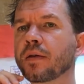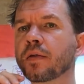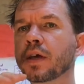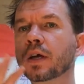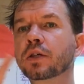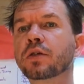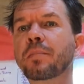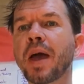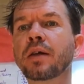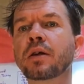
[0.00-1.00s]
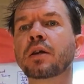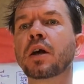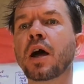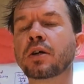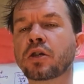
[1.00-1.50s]
the expanded
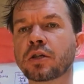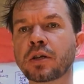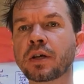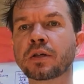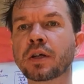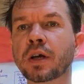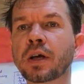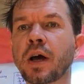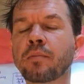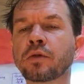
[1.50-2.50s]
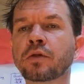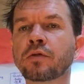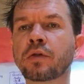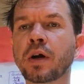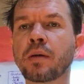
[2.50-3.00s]
consciousness that comes
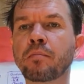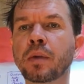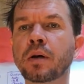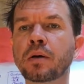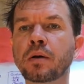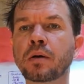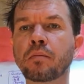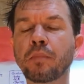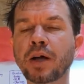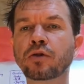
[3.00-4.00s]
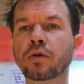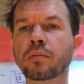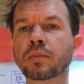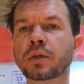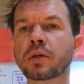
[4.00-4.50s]
from
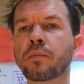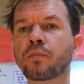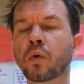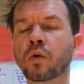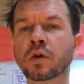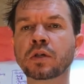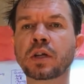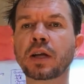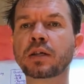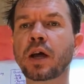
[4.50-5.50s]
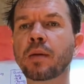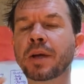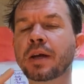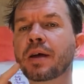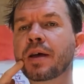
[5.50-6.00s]
mushrooms or
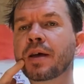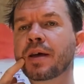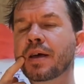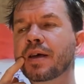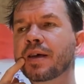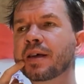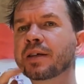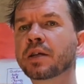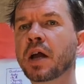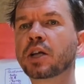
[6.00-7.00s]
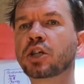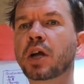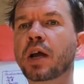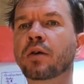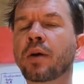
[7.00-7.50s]
psilocybin is not
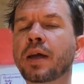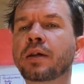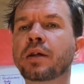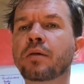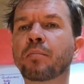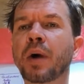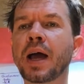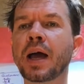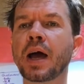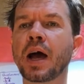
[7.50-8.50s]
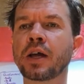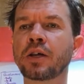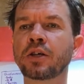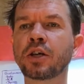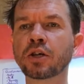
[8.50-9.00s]
generated by
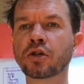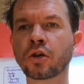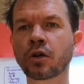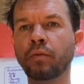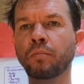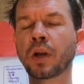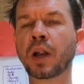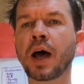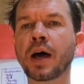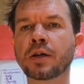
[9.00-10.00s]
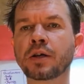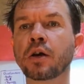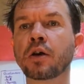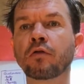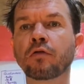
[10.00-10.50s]
additional blood
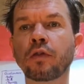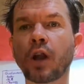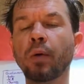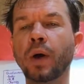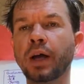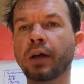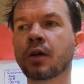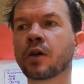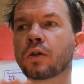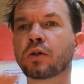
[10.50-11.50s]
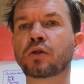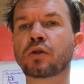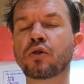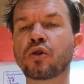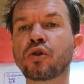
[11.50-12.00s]
flowing
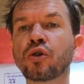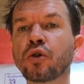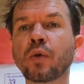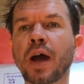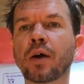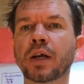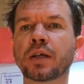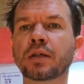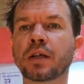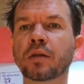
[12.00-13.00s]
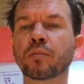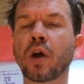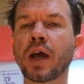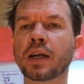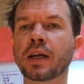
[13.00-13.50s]
to new areas in the
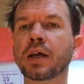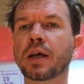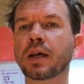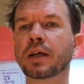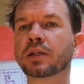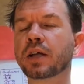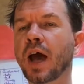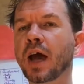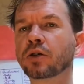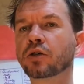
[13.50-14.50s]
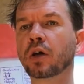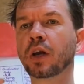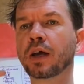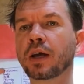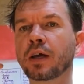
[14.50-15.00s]
brain. It's
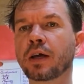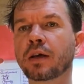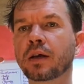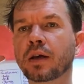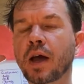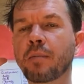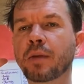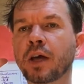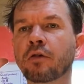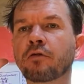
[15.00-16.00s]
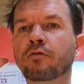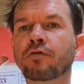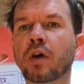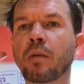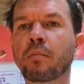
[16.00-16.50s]
actually coming
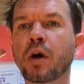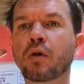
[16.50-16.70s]
from